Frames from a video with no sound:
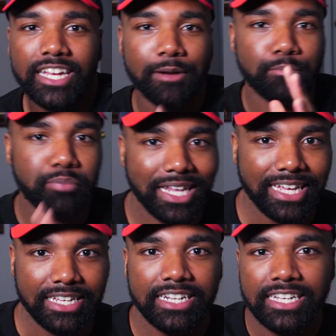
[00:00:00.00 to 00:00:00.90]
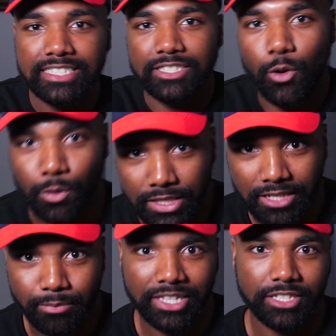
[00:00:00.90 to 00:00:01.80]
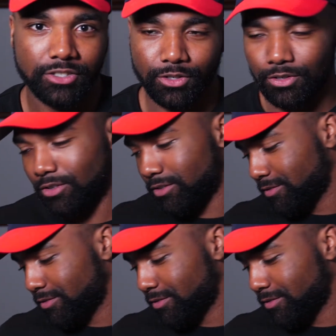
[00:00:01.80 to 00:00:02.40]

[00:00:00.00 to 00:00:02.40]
I'm playing. It's only about the song.